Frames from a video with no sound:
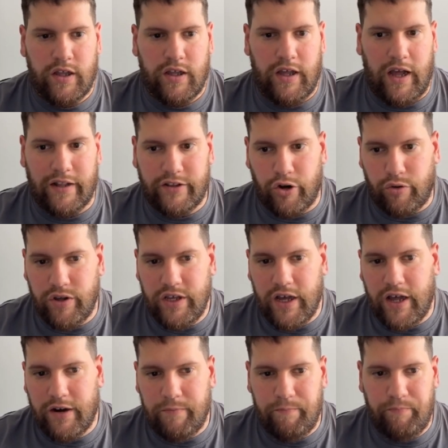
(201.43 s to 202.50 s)
At the
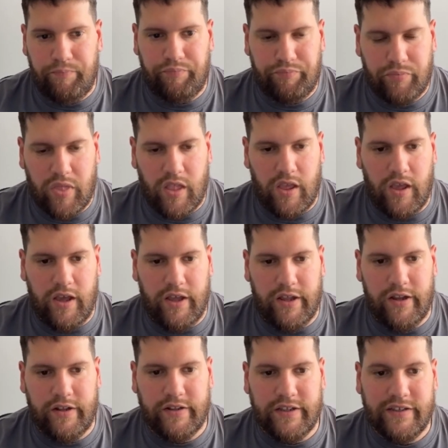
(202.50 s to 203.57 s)
rear,
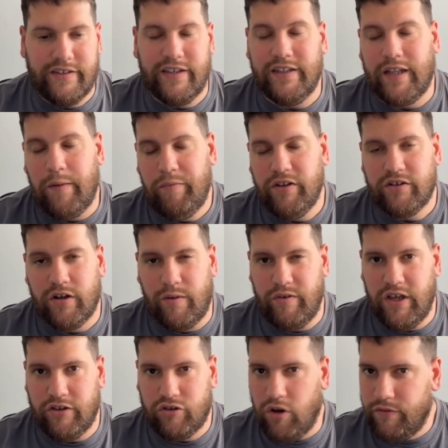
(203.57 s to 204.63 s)
the setup is going to be
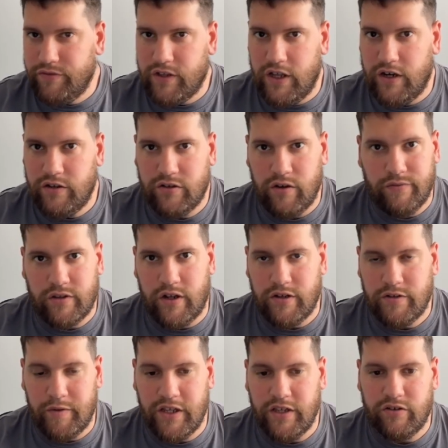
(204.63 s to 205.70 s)
a softer
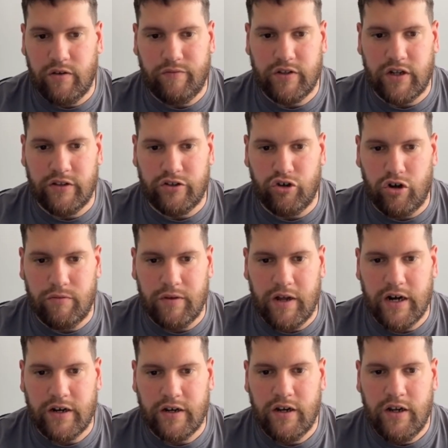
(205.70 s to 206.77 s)
spring, softer anti-roll
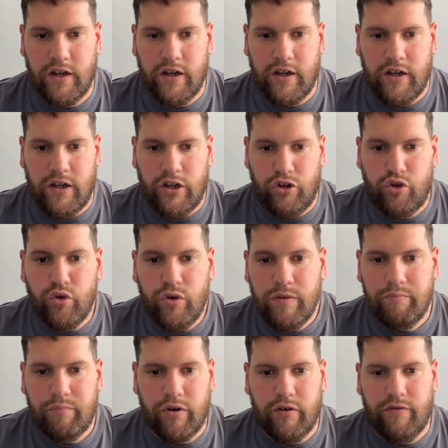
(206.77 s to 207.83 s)
bar to
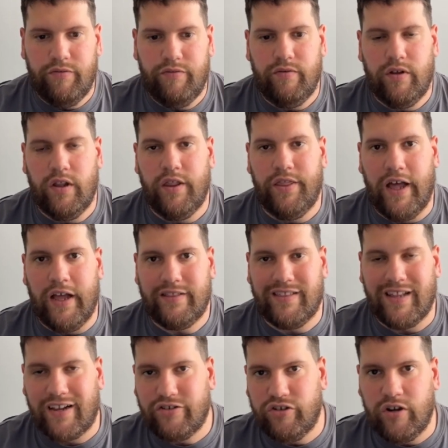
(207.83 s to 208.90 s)
improve that
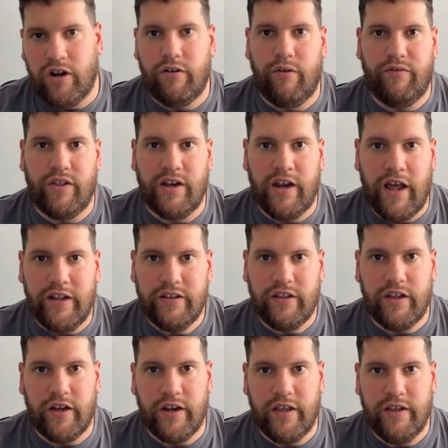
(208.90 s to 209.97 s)
traction out of the 90
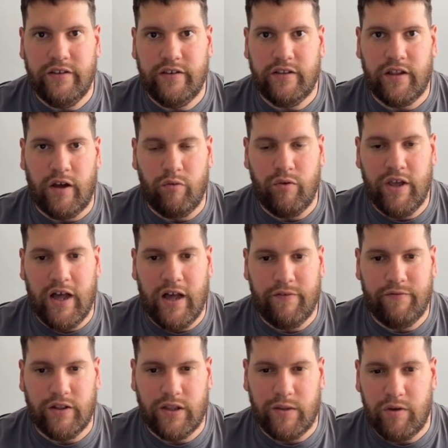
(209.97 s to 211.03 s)
degrees that we
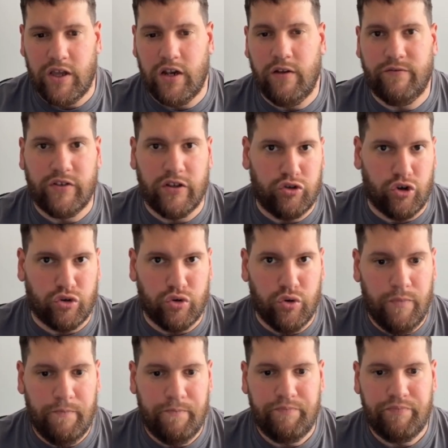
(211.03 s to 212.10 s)
have at the beginning of sector
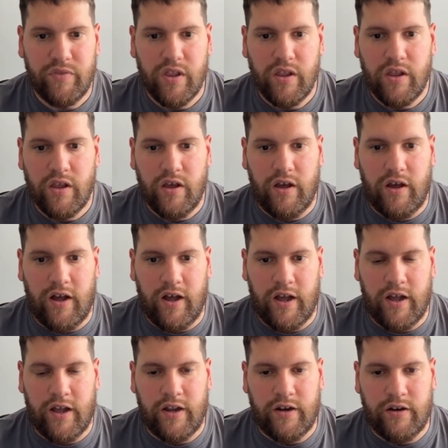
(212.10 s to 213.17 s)
2
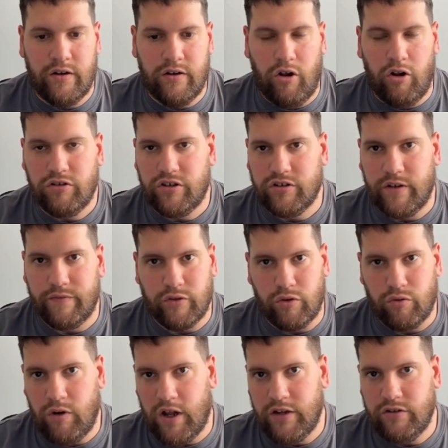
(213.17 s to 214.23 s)
and also sector
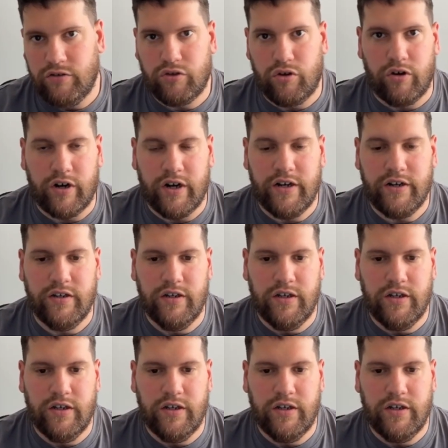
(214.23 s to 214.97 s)
1, those corners.